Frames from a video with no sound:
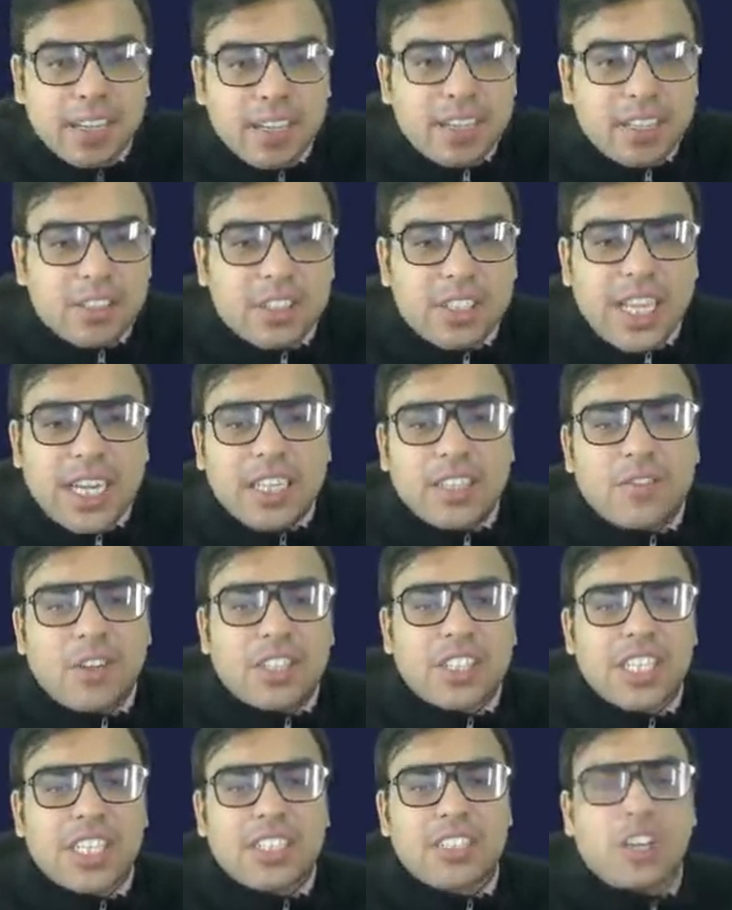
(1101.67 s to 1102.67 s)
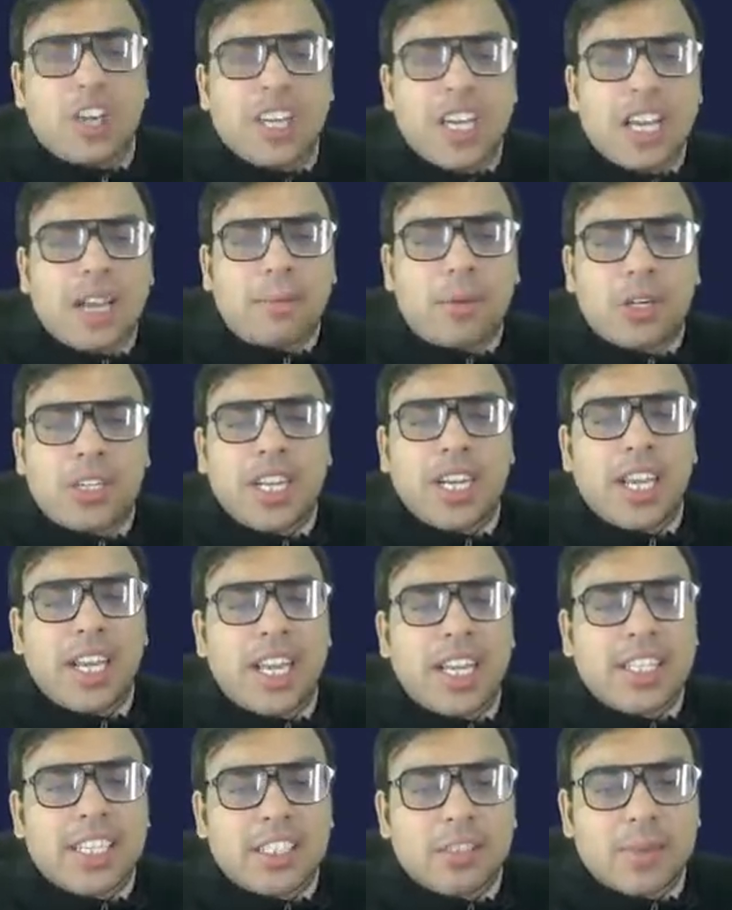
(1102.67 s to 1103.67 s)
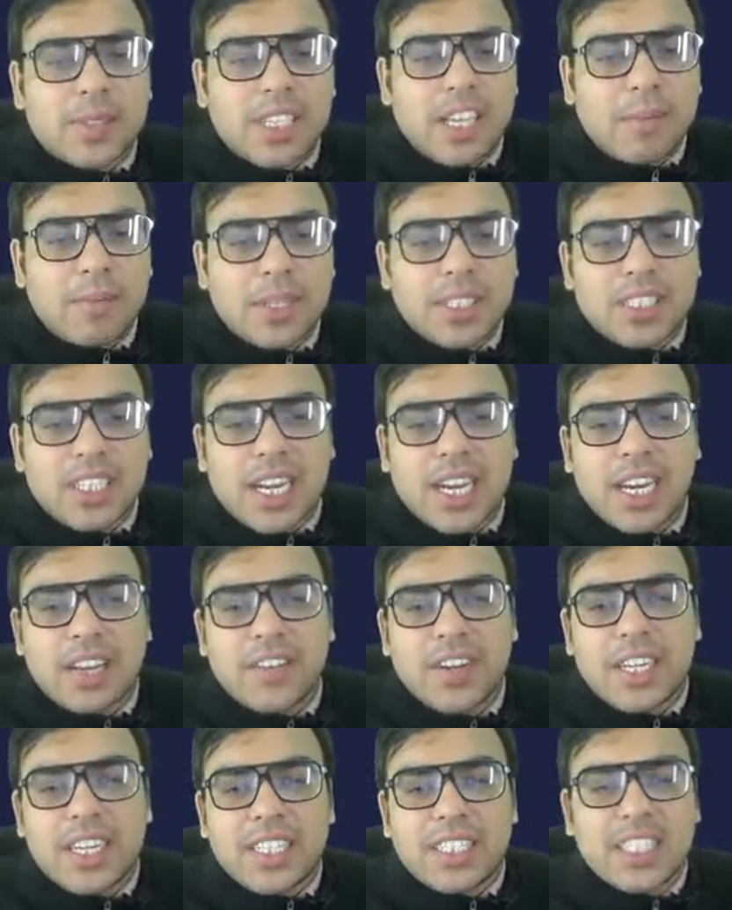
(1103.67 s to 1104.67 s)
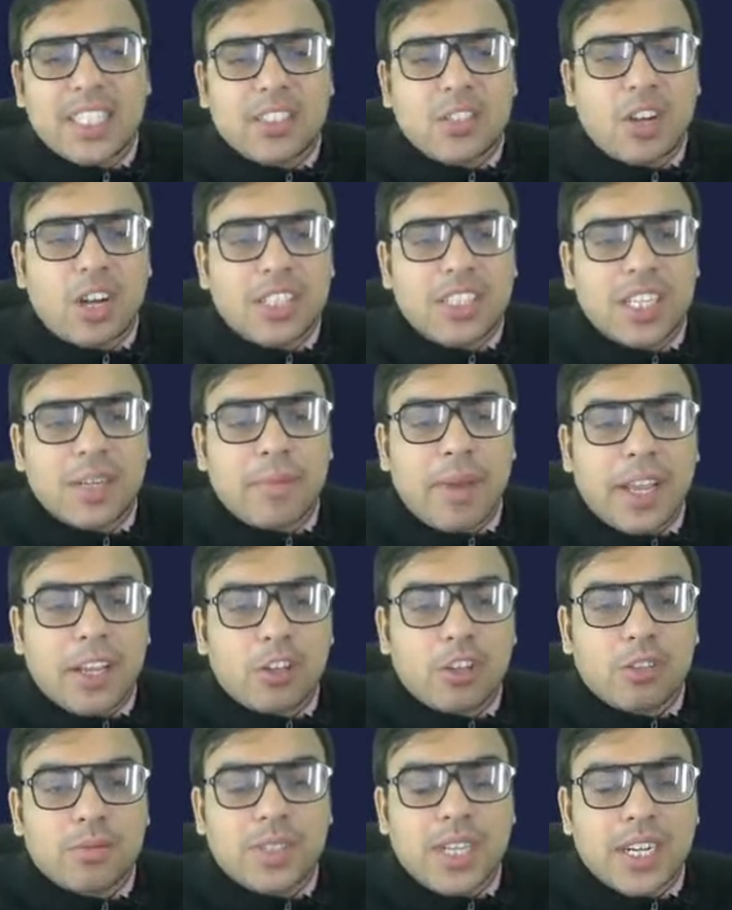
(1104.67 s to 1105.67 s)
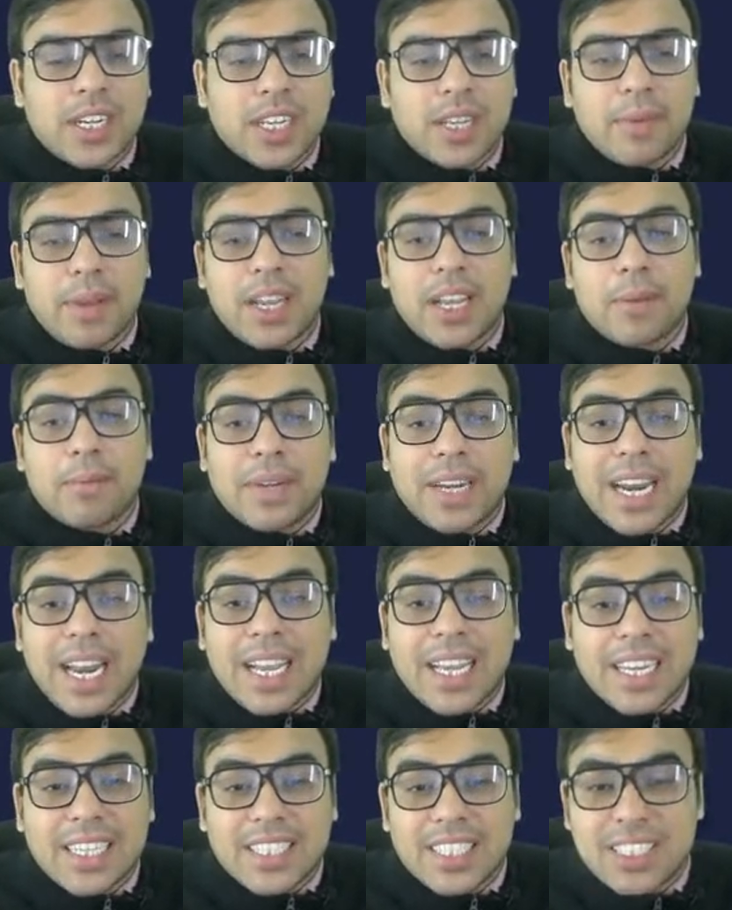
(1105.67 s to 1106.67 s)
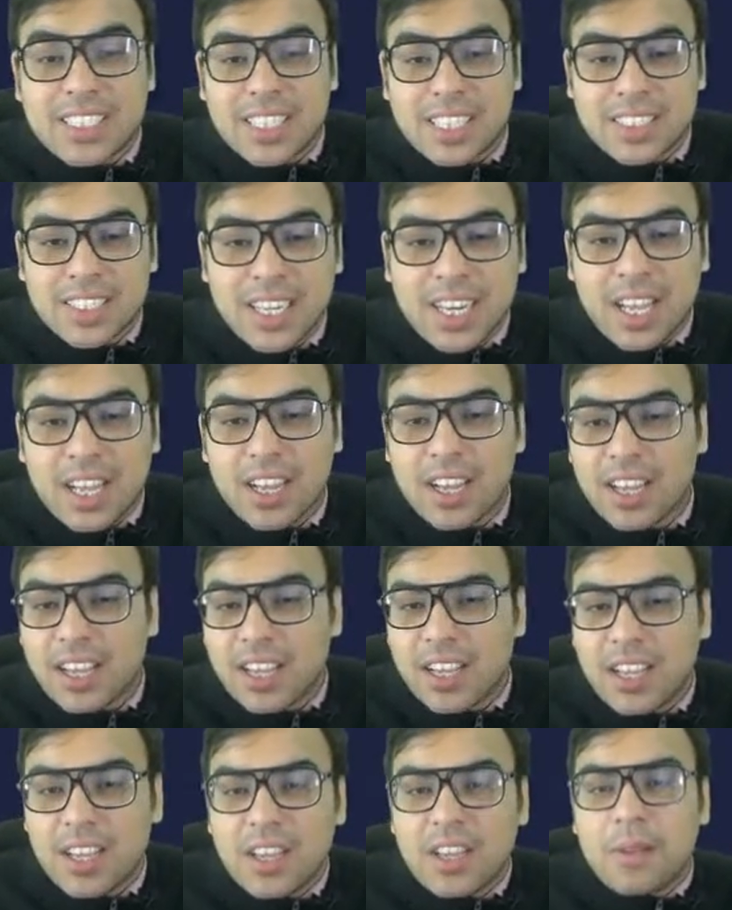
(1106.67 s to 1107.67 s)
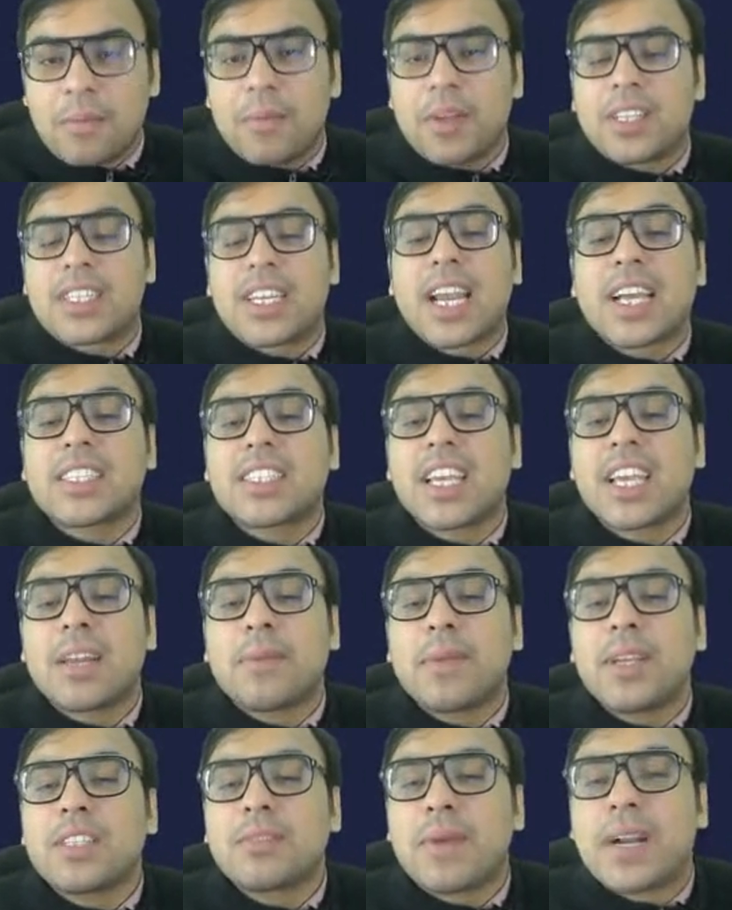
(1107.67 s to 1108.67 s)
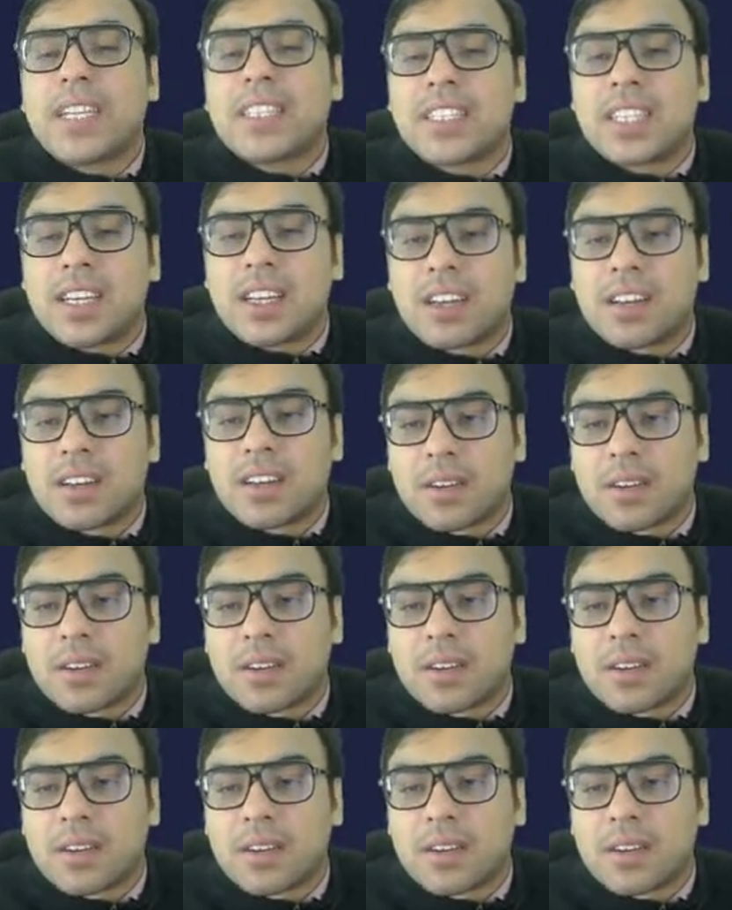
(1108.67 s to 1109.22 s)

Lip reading: So that is what she is talking about. And health experts have been struggling with disease causing microbes that become drug resistant. Means drugs here means medicine.